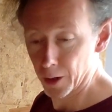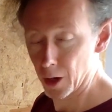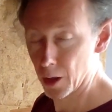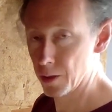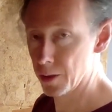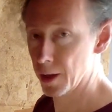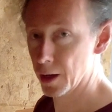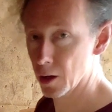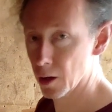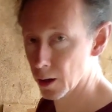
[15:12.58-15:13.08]
I
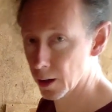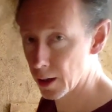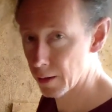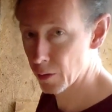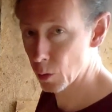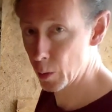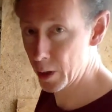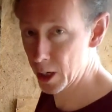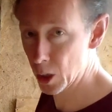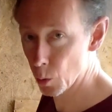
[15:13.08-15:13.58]
don't think I can
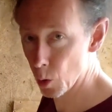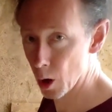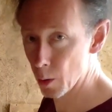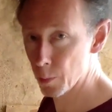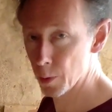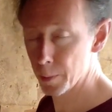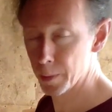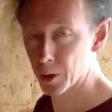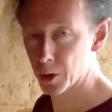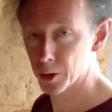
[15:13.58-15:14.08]
have a window
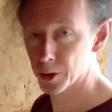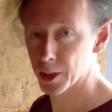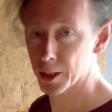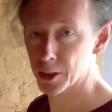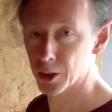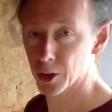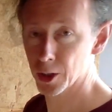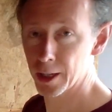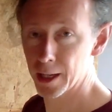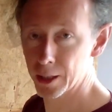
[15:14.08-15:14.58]
open because
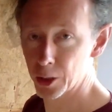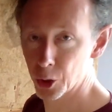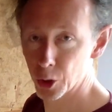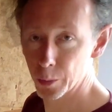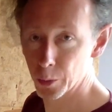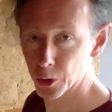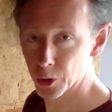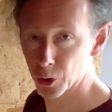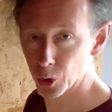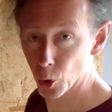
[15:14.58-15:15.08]
that's going to let
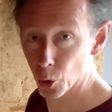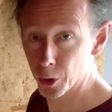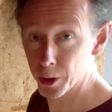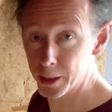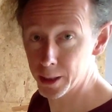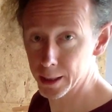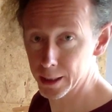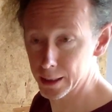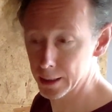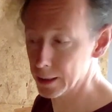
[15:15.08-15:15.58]
too much
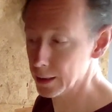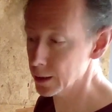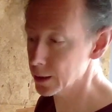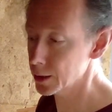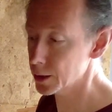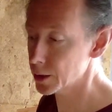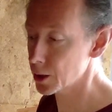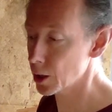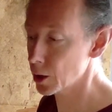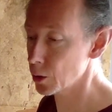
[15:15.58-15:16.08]
noise in.
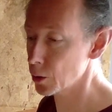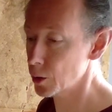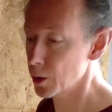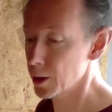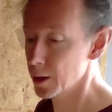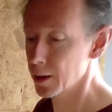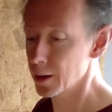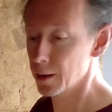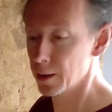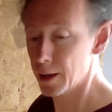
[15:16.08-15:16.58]
So
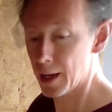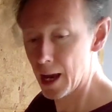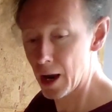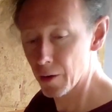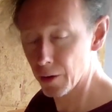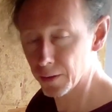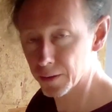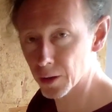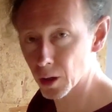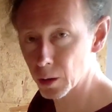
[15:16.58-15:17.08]
the
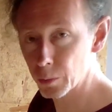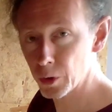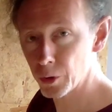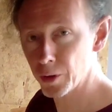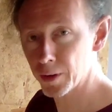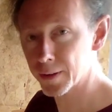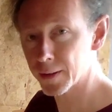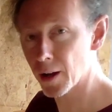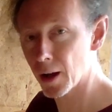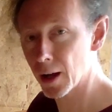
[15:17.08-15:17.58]
air is going to be
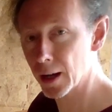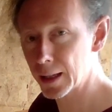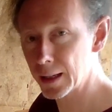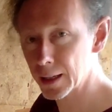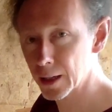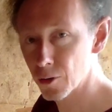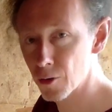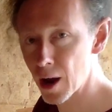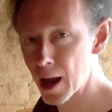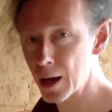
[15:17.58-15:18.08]

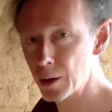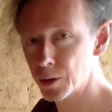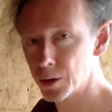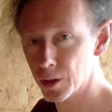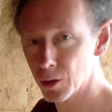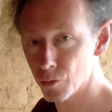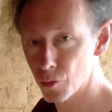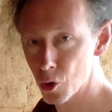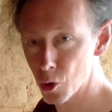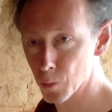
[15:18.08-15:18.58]
recycling around
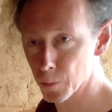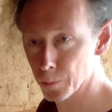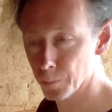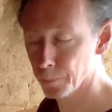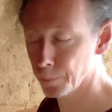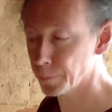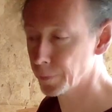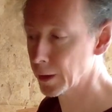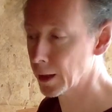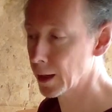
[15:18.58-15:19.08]
in the room.
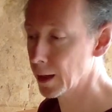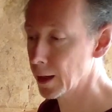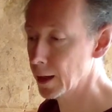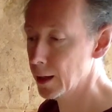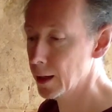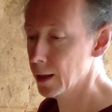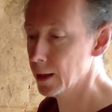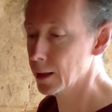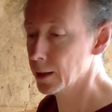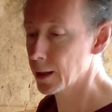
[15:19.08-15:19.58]

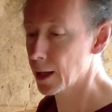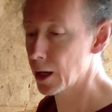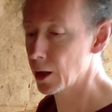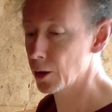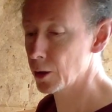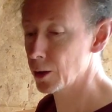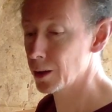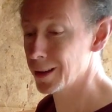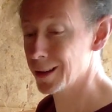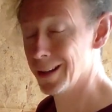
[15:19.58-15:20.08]

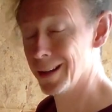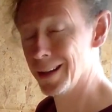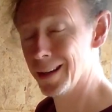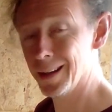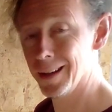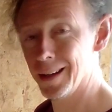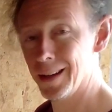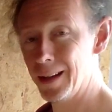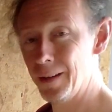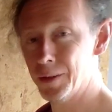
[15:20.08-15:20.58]
Now,
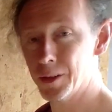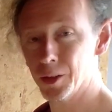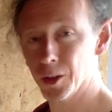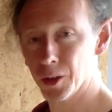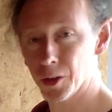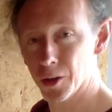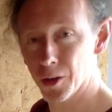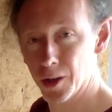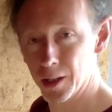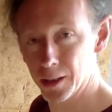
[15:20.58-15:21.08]
if
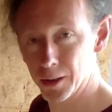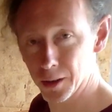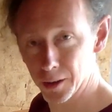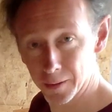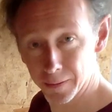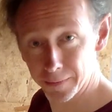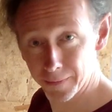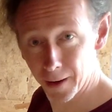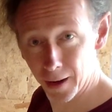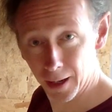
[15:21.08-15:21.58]
such things
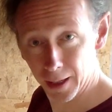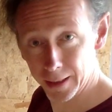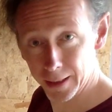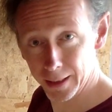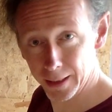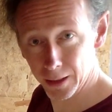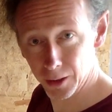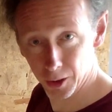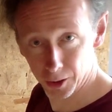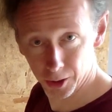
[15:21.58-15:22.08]
as
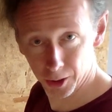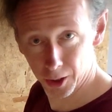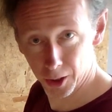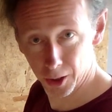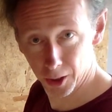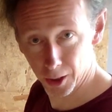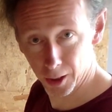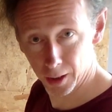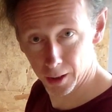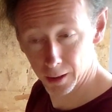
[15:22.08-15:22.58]
farting does
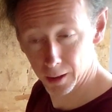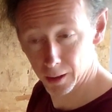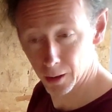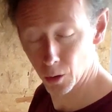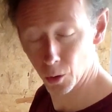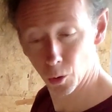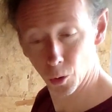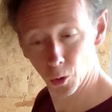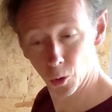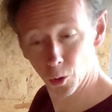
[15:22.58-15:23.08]
occur,
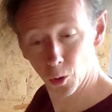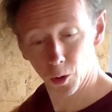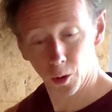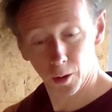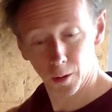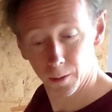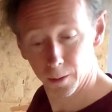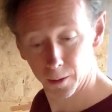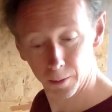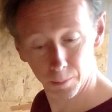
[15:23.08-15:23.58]
or
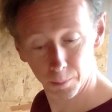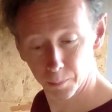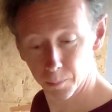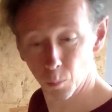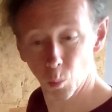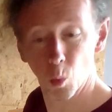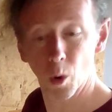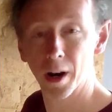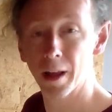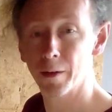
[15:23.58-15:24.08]

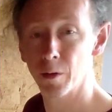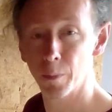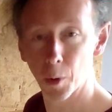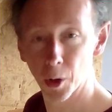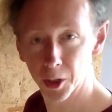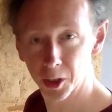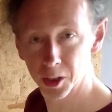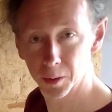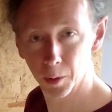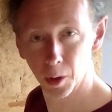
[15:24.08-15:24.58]
whatever
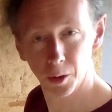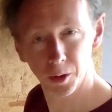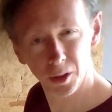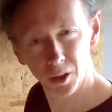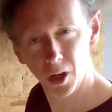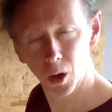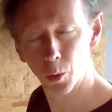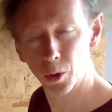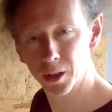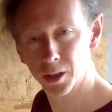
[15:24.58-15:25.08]
body smells, you
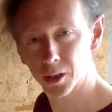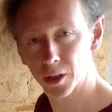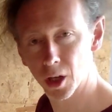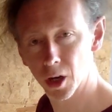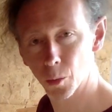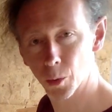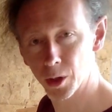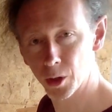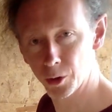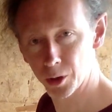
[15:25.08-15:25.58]
know what it's
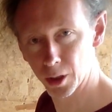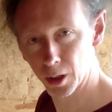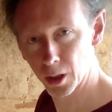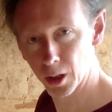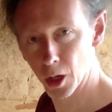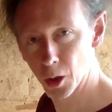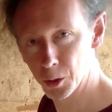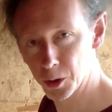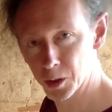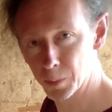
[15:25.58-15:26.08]
like when you're in a
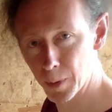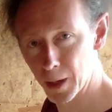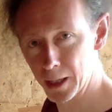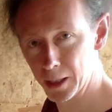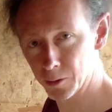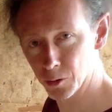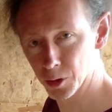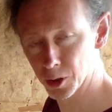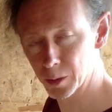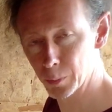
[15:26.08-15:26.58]
closed
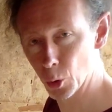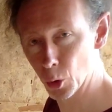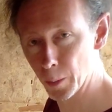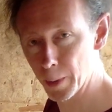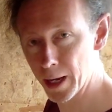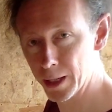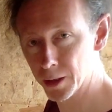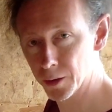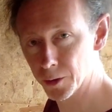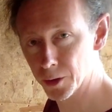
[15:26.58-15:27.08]
space for a small
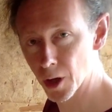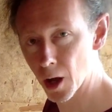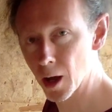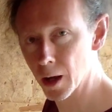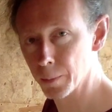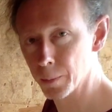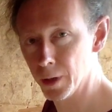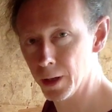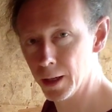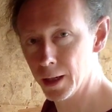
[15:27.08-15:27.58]
amount of
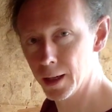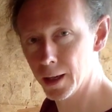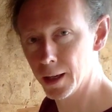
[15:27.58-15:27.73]
time.